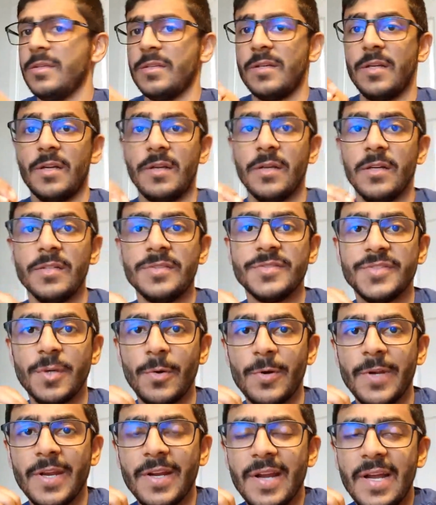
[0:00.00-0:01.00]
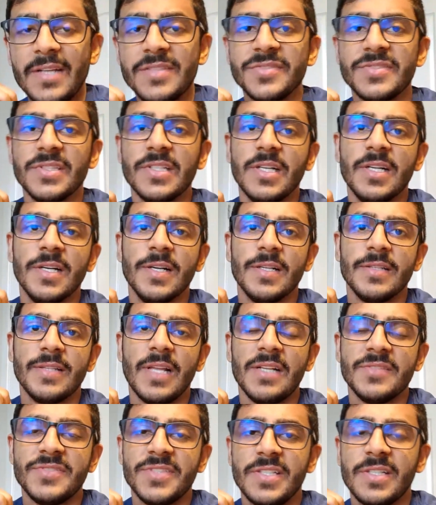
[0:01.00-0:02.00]
So, okay, guys,
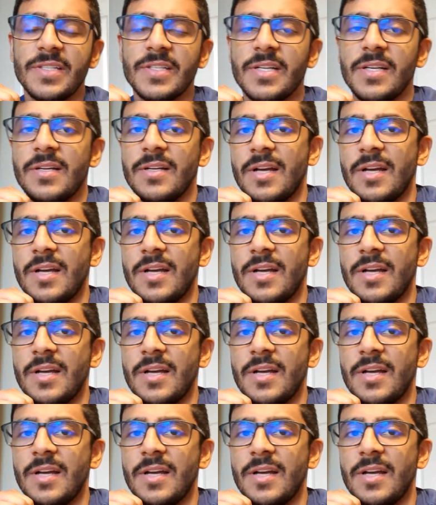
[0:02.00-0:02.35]
that's it.